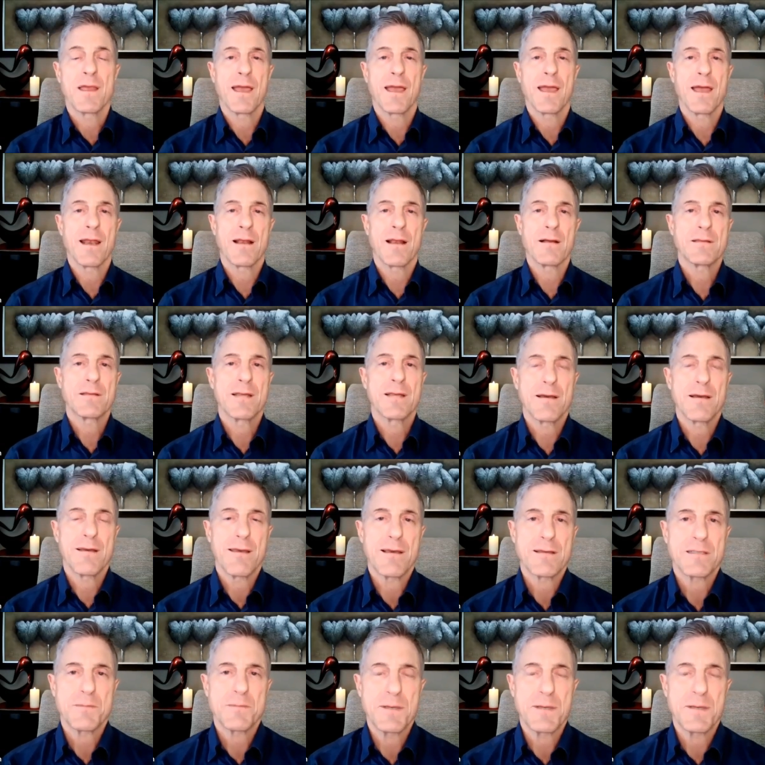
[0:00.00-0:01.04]
And I'll tell
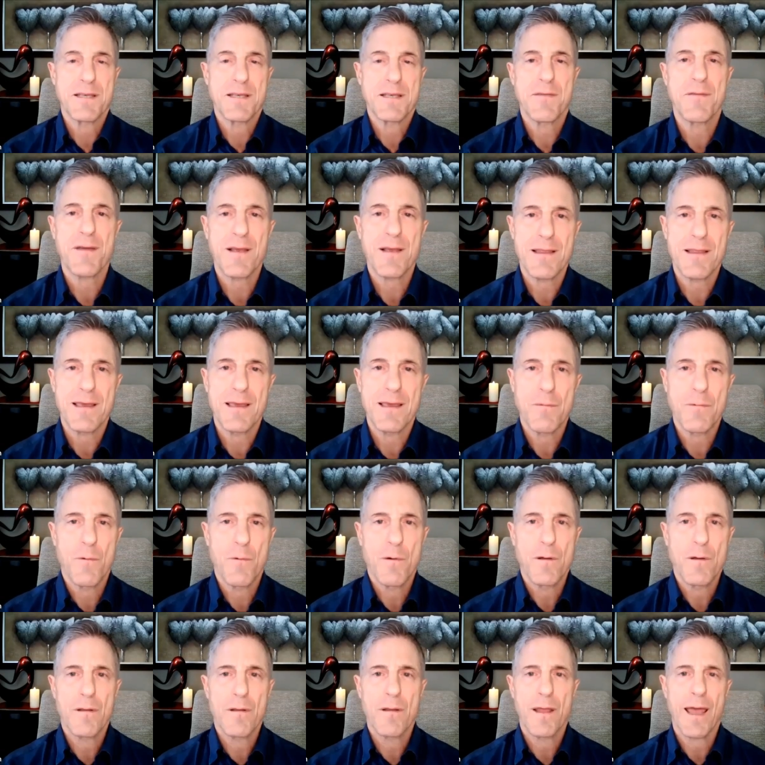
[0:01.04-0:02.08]
you specifically
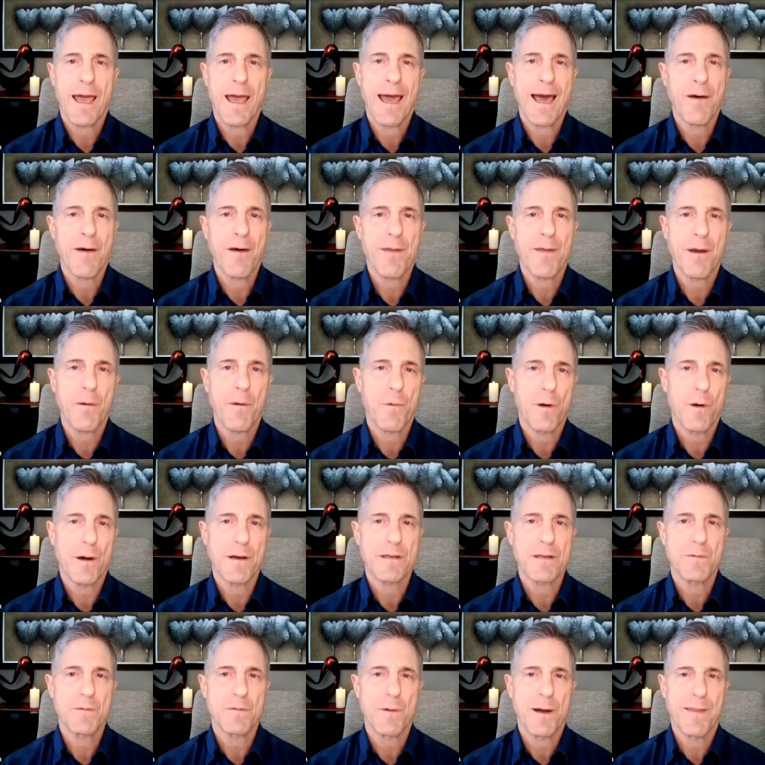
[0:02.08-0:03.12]
how that
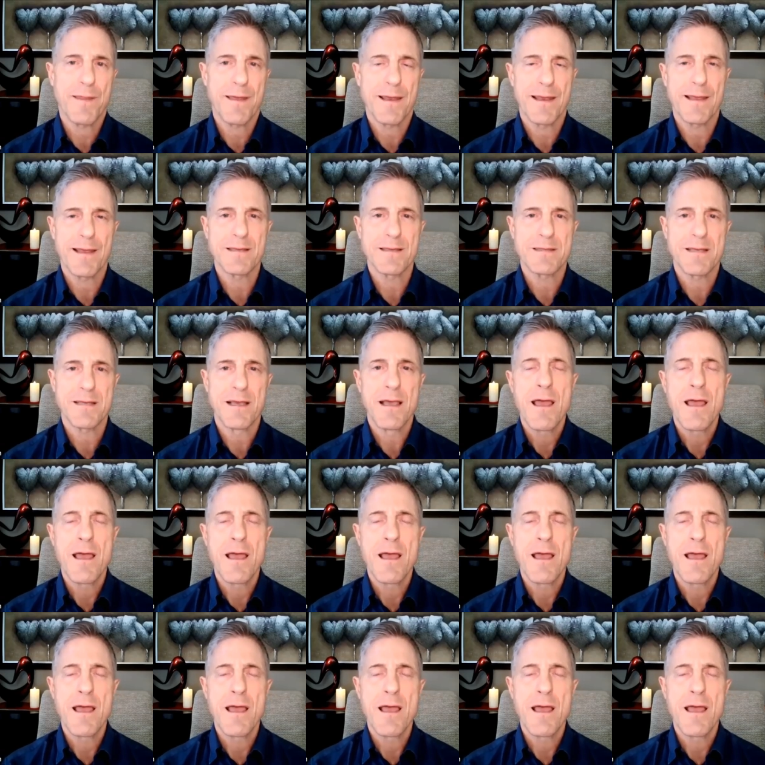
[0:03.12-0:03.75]
works, why that is.